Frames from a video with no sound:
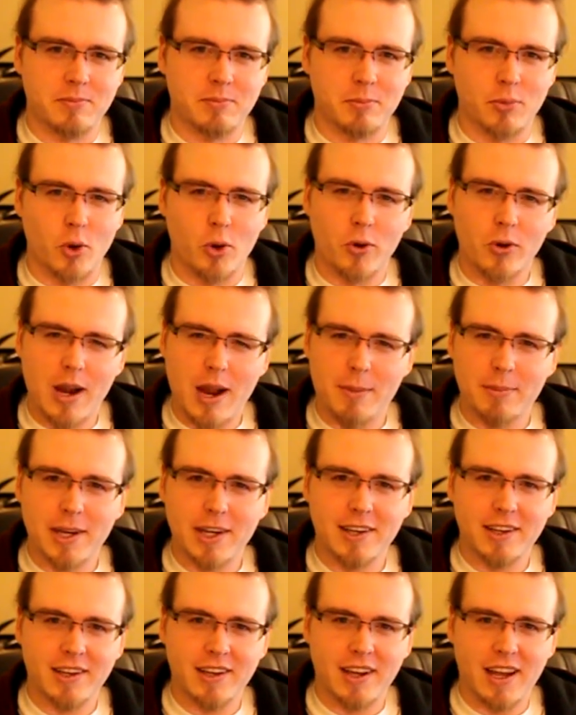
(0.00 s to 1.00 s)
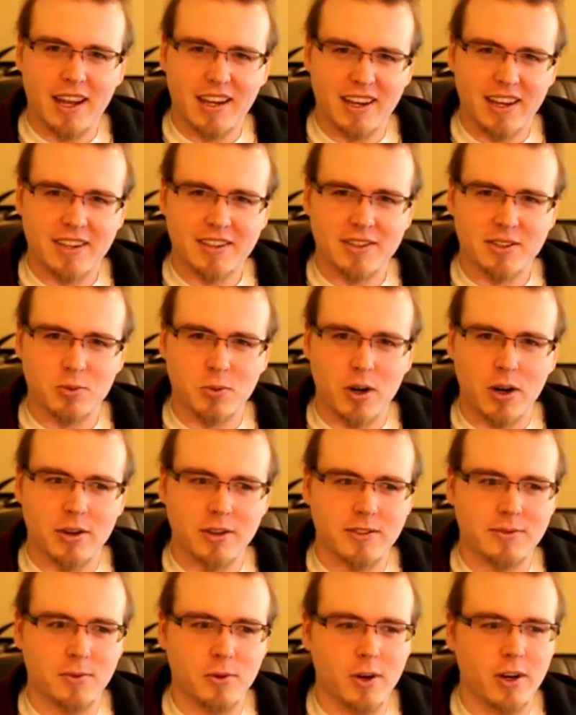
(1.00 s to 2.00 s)
programming, I guess is what it
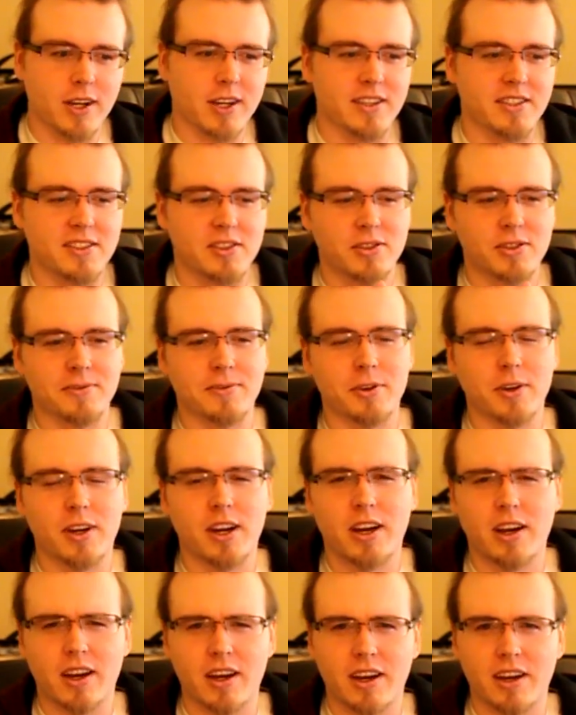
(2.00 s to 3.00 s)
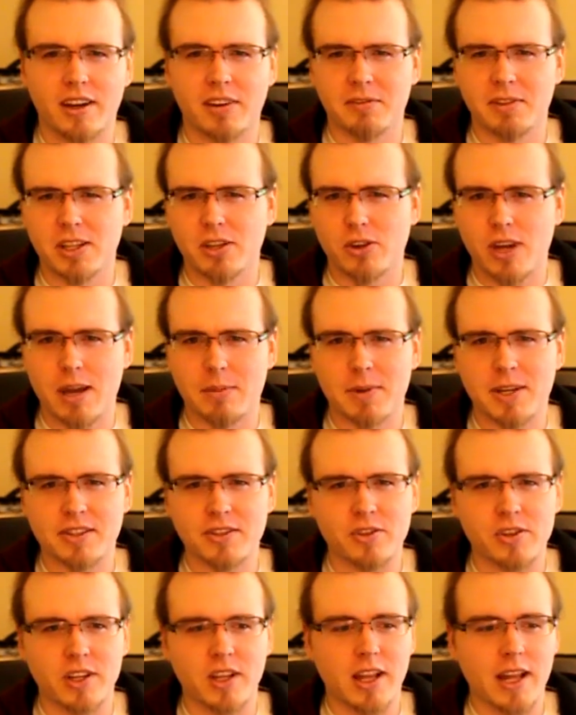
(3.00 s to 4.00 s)
was for, because it was for a video game
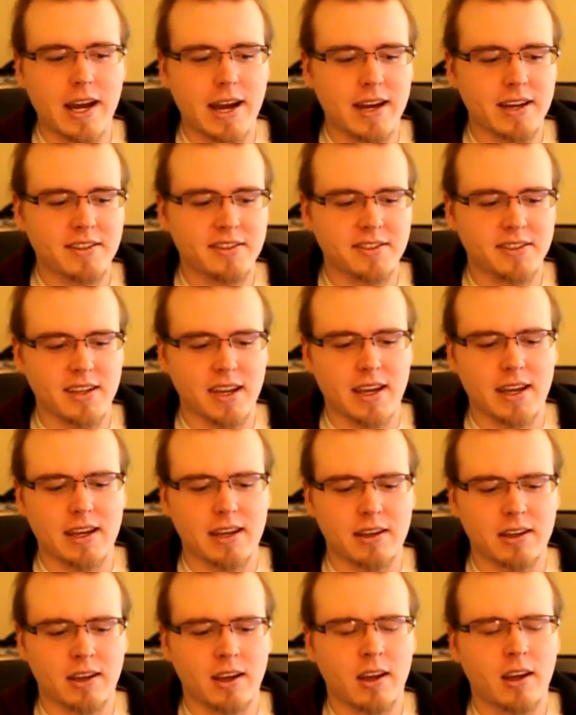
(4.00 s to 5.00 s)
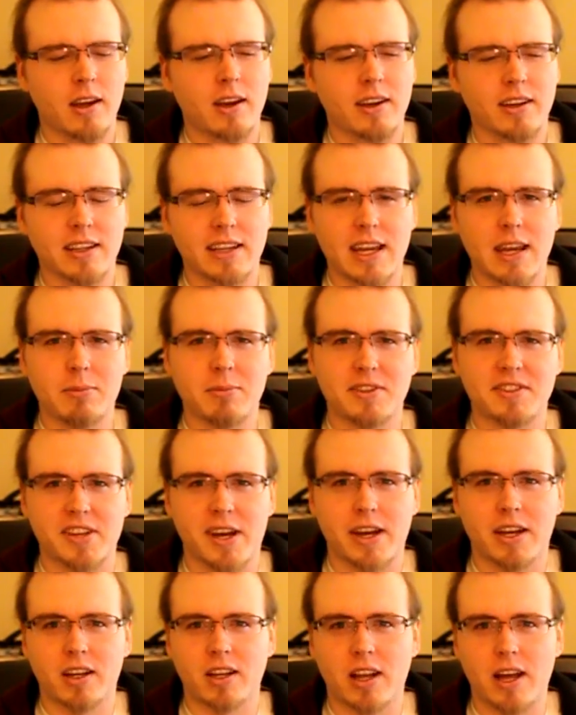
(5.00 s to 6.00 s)
history class, a game
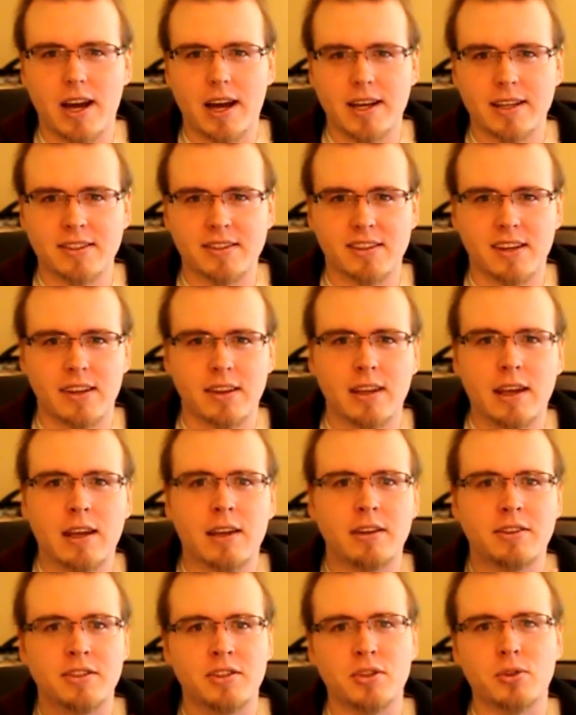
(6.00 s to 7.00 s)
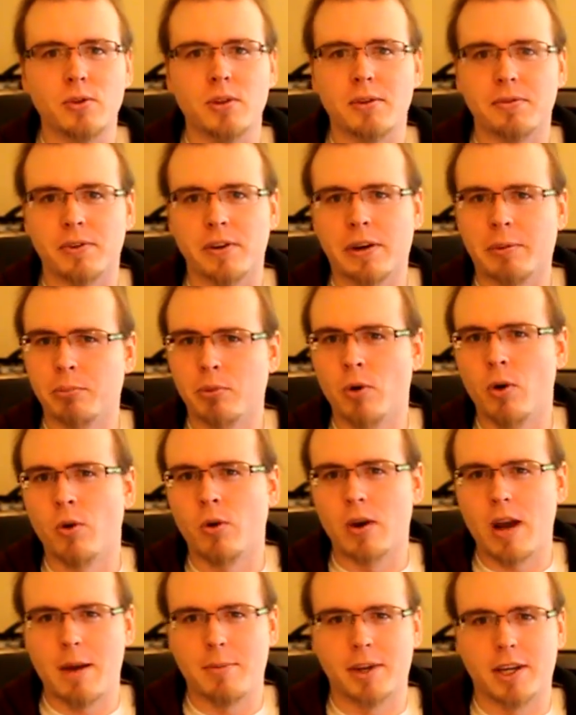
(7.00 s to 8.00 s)
design class, and then 2 different
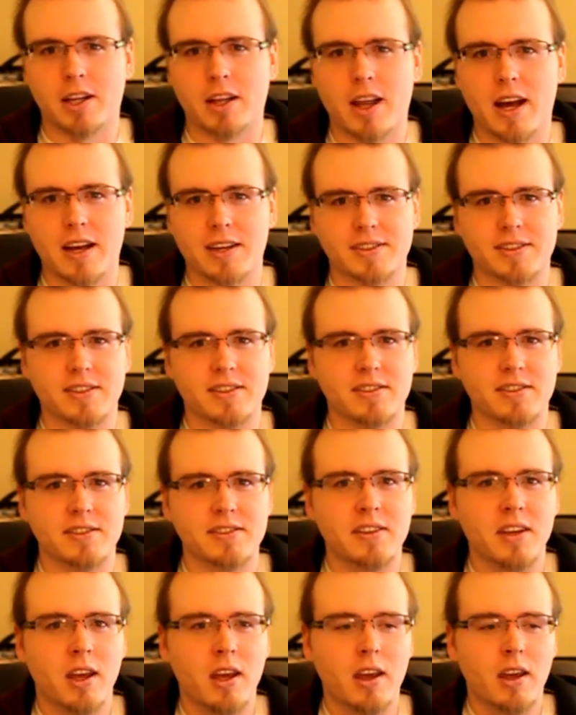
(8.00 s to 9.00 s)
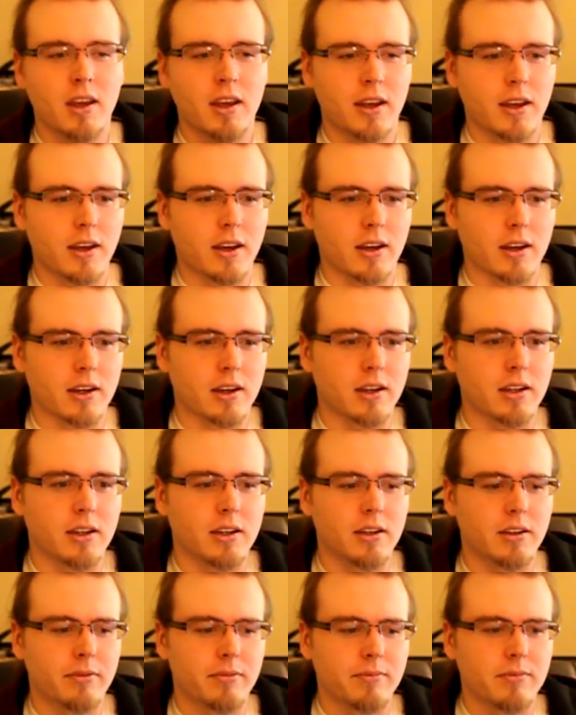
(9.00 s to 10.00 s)
programming classes. One